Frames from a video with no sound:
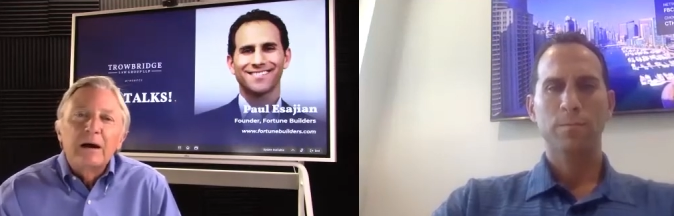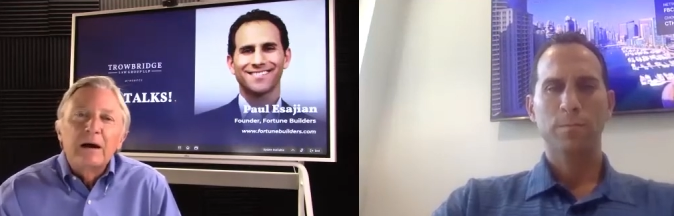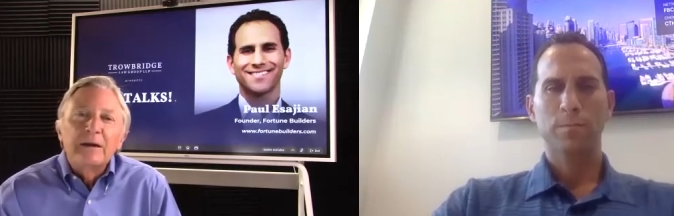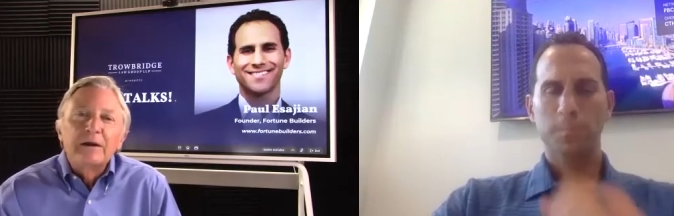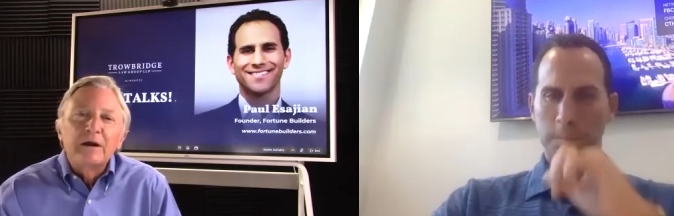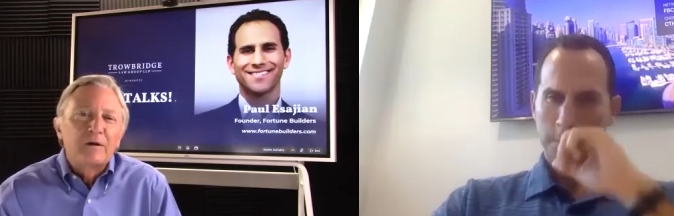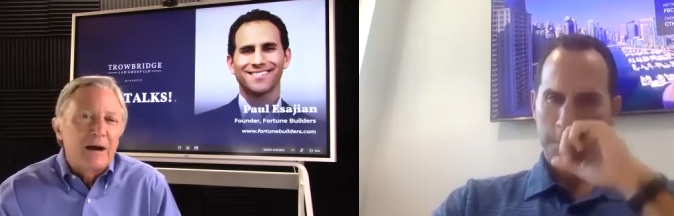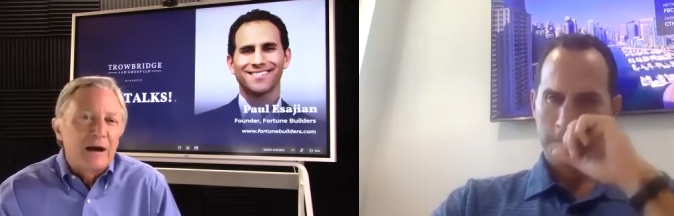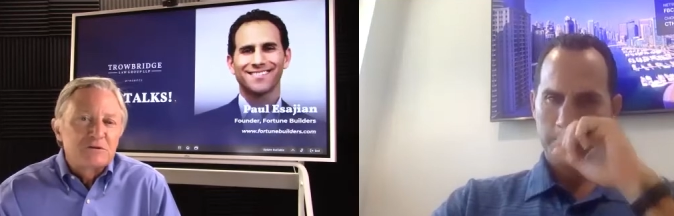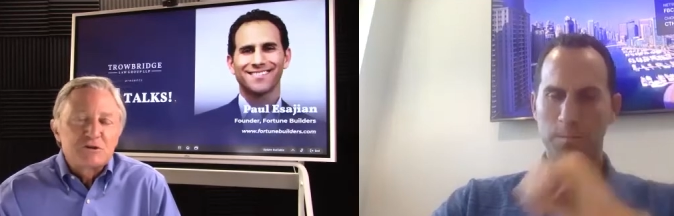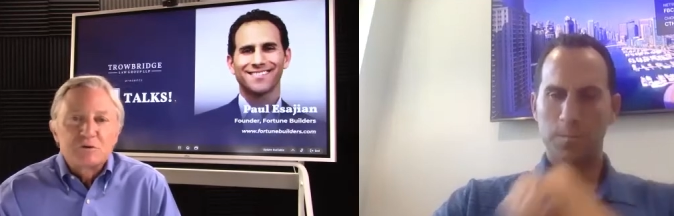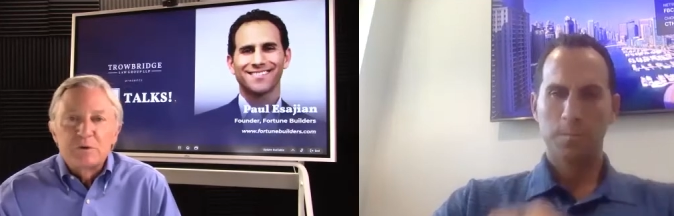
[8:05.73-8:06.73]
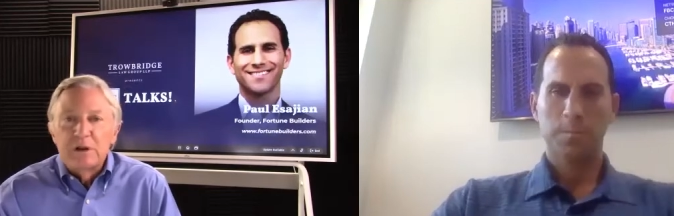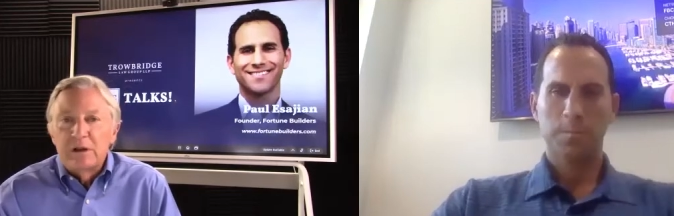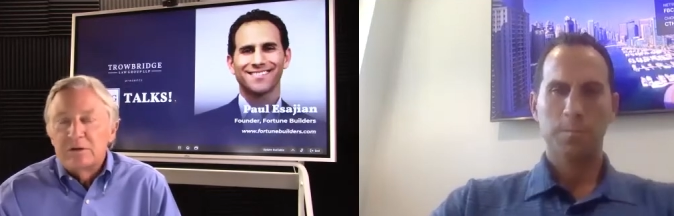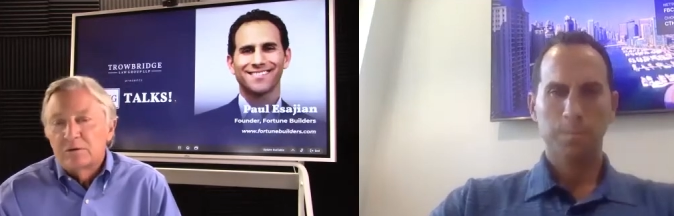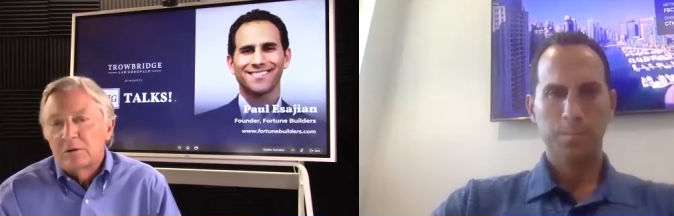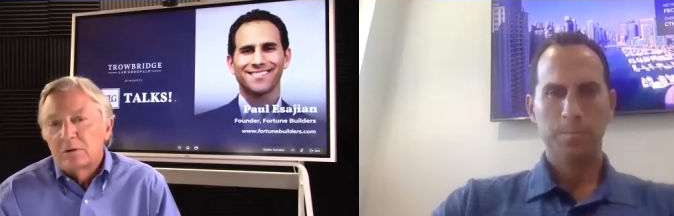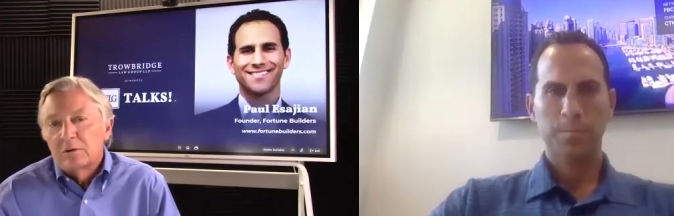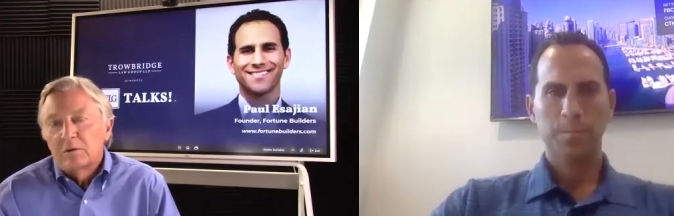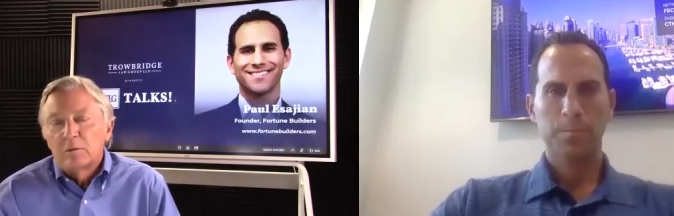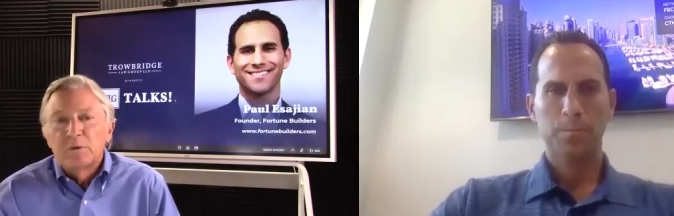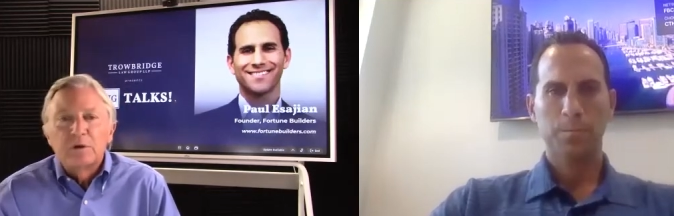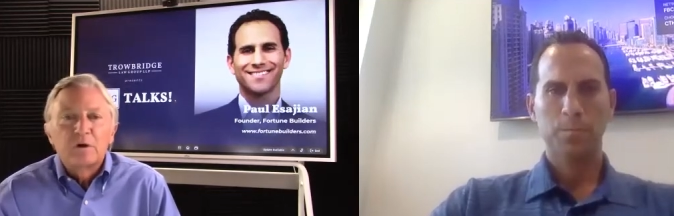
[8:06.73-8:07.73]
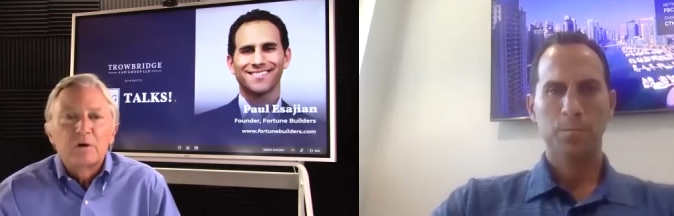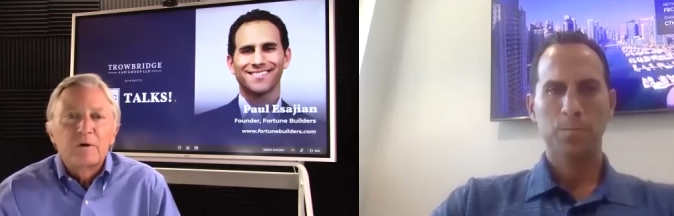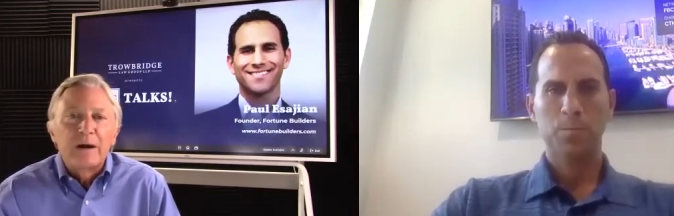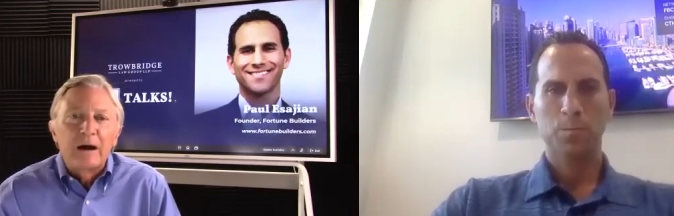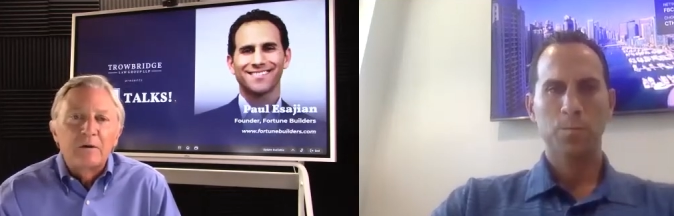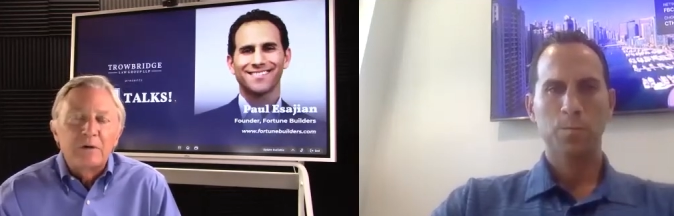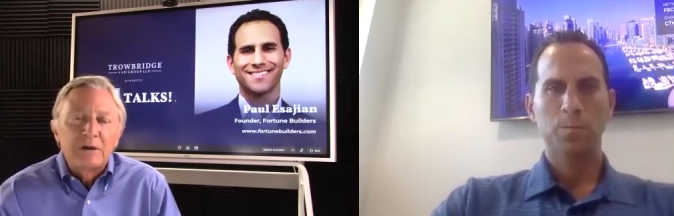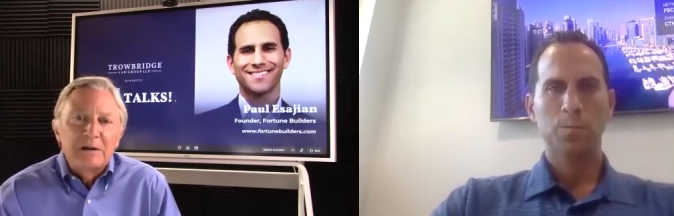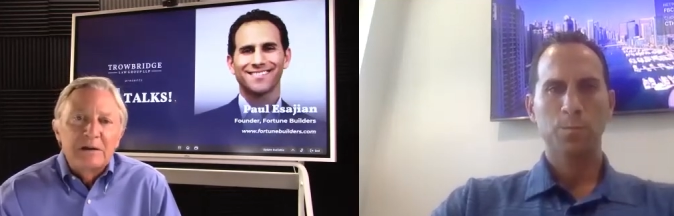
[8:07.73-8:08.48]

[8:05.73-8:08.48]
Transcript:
Speaker 1: on a CrowdStreet or, or RealCrowd,